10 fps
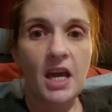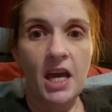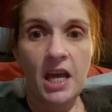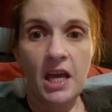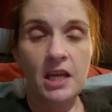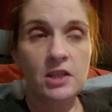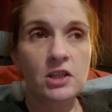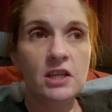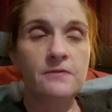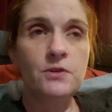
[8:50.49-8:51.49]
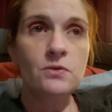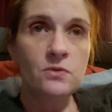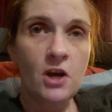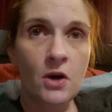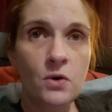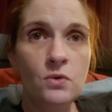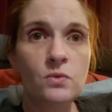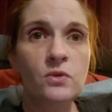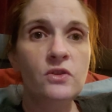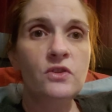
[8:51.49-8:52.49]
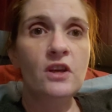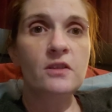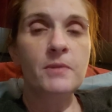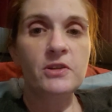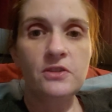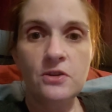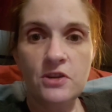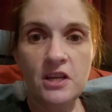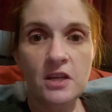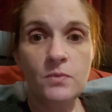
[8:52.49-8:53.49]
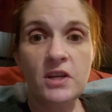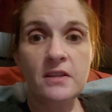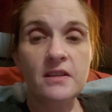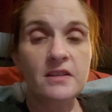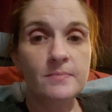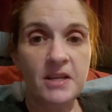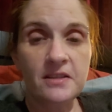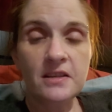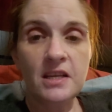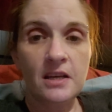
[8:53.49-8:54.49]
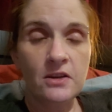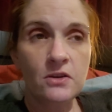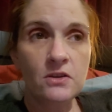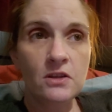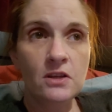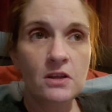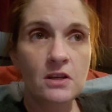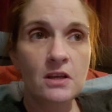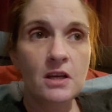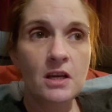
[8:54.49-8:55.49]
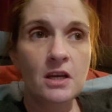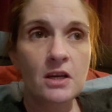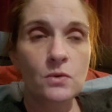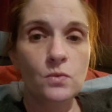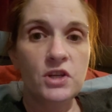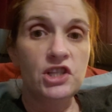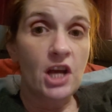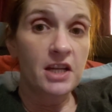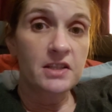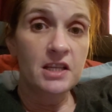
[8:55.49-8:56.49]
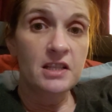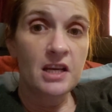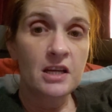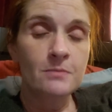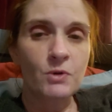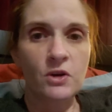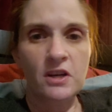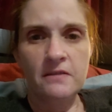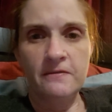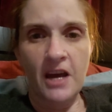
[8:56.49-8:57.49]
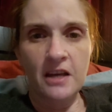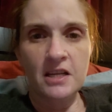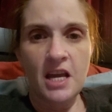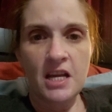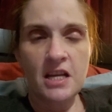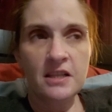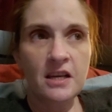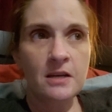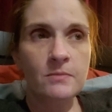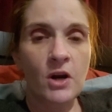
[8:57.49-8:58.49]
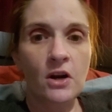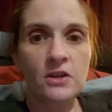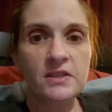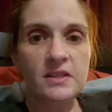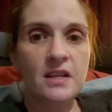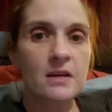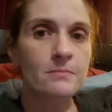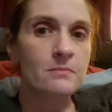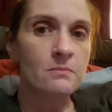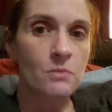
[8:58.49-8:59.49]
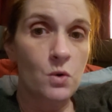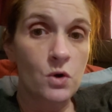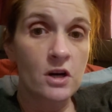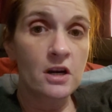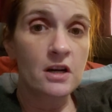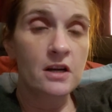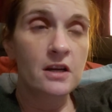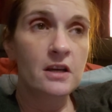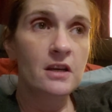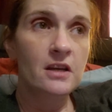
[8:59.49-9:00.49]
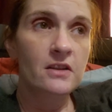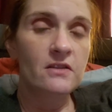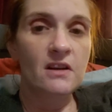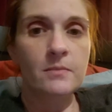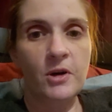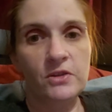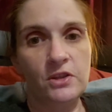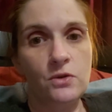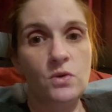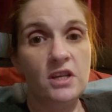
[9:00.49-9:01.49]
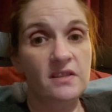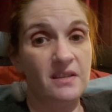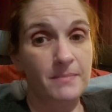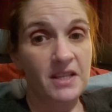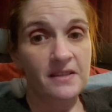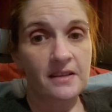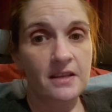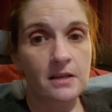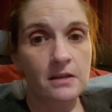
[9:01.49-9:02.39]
And if you know that the person you're dealing with is mentally ill, rejecting them or invalidating them hurts them more than a person who isn't mentally